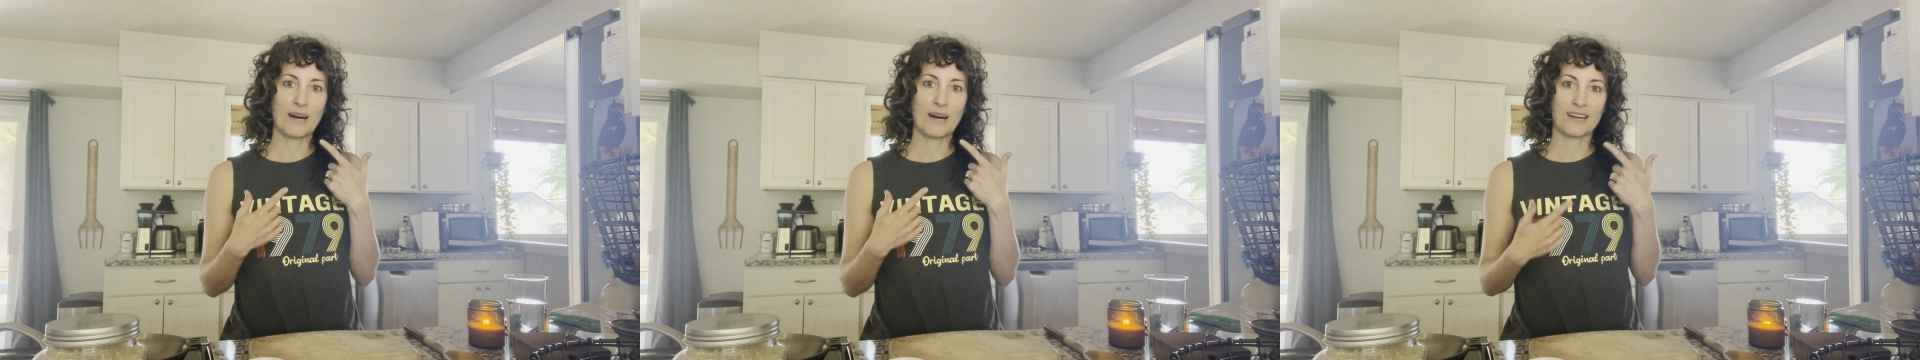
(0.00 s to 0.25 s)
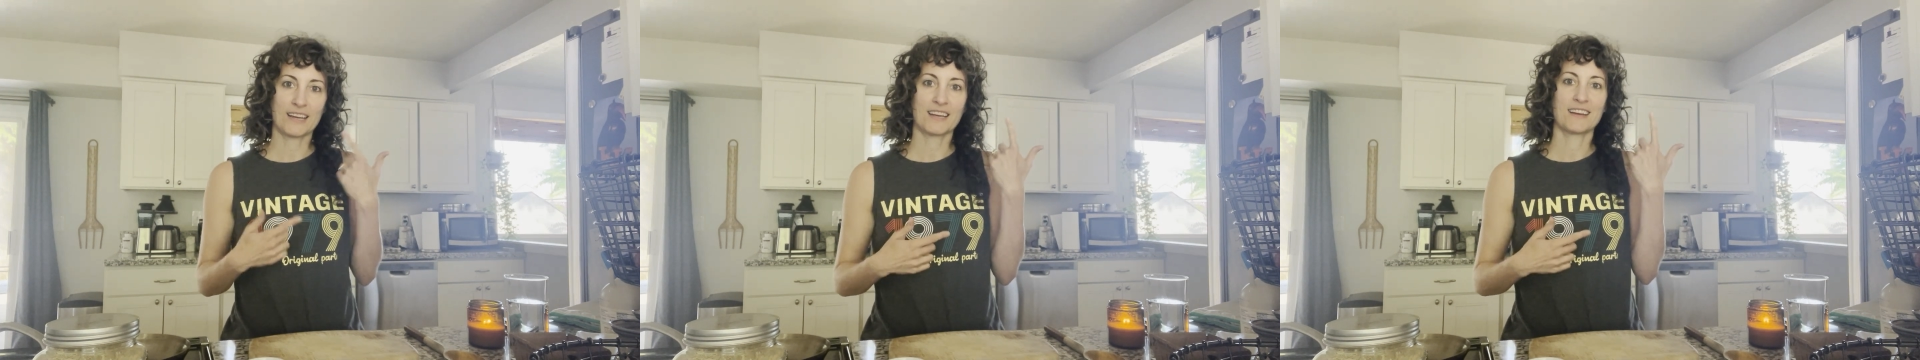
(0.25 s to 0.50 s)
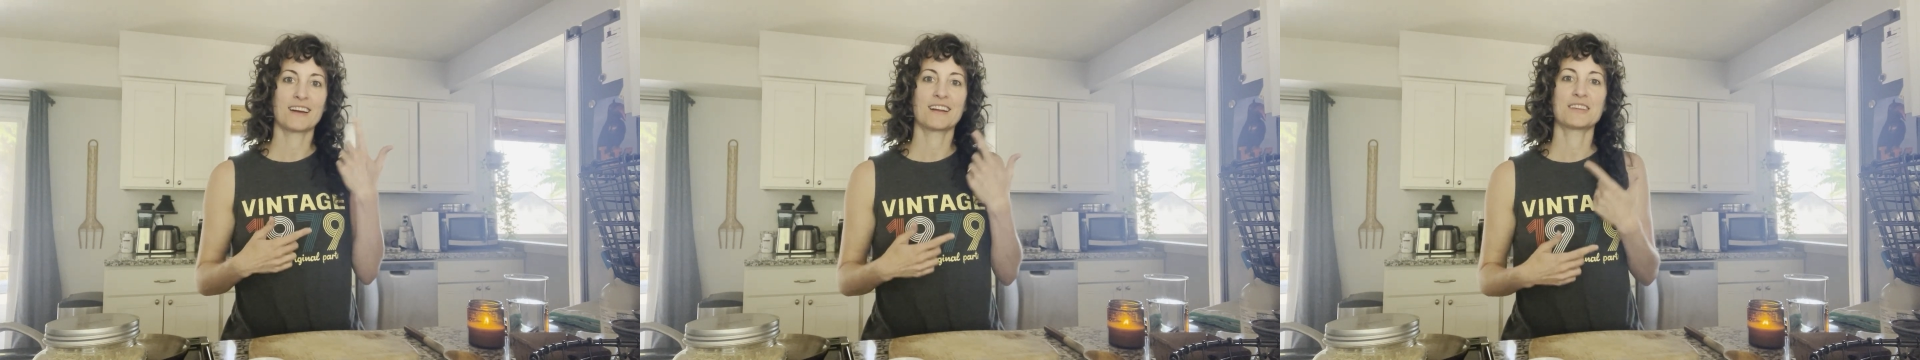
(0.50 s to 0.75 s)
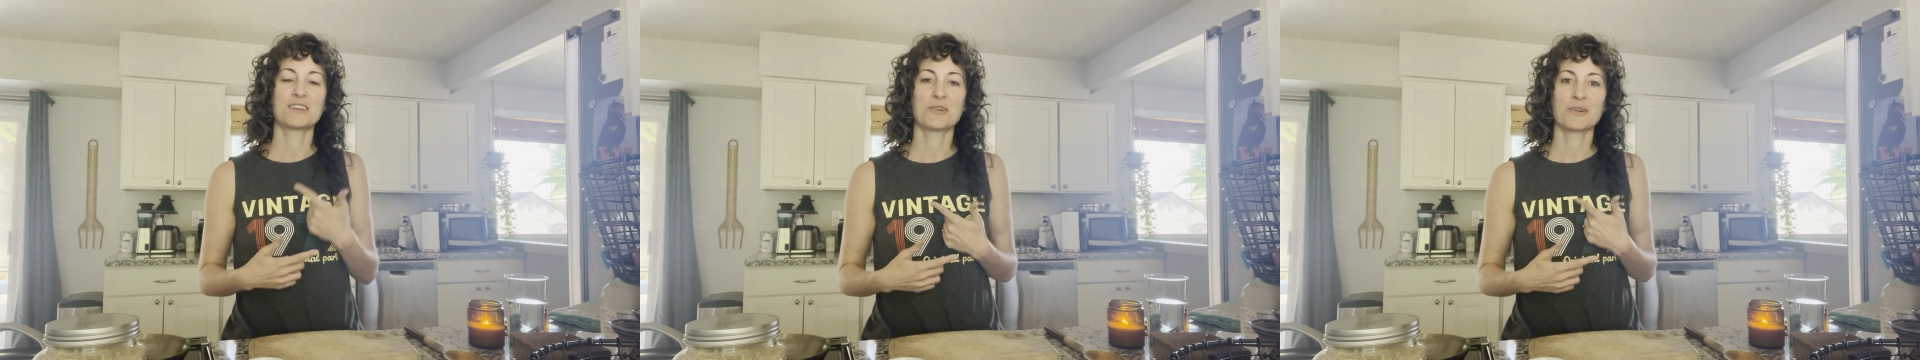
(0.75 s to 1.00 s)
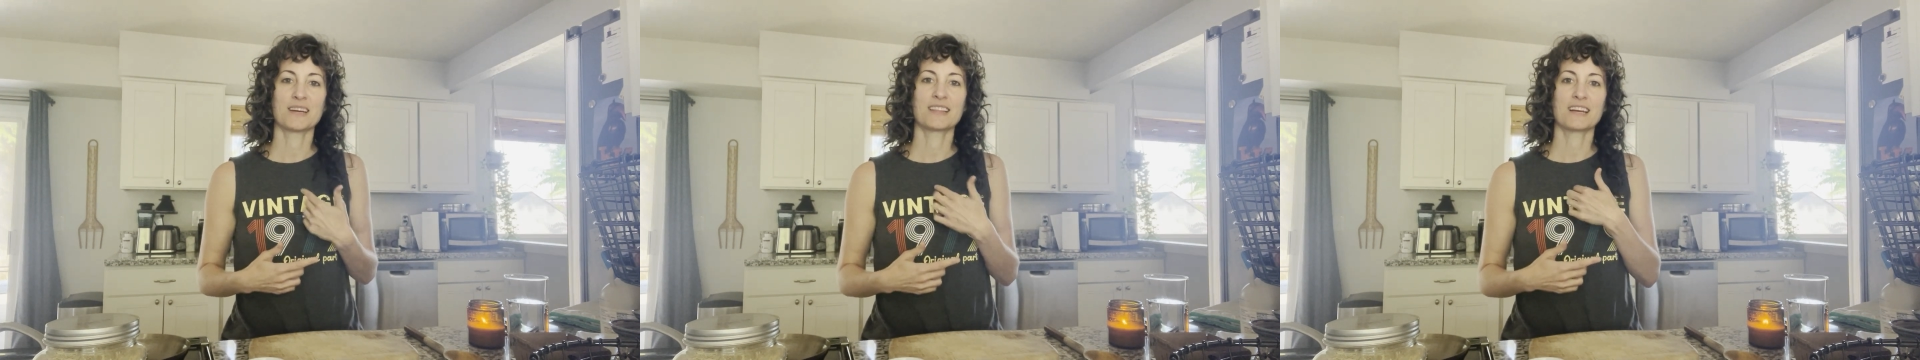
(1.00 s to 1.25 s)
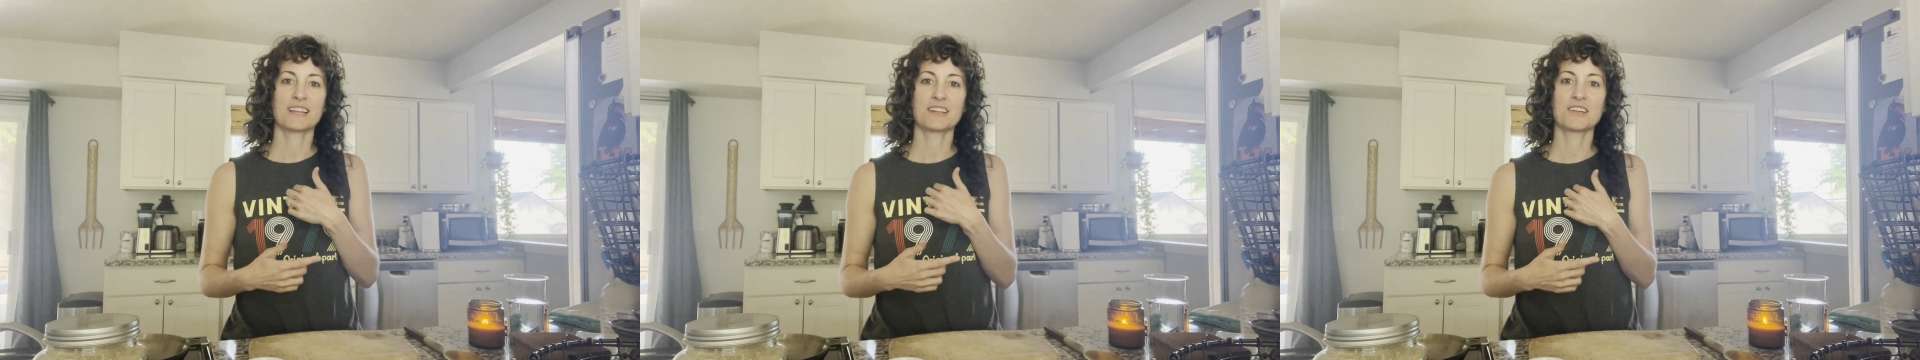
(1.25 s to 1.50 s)
and knowing that in your
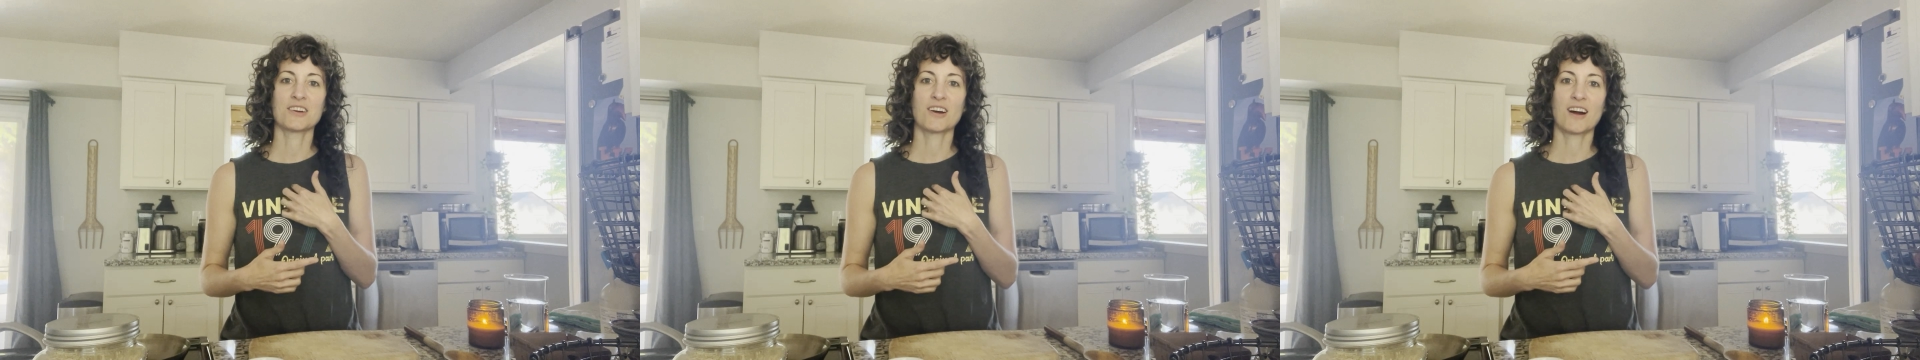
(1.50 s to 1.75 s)
heart,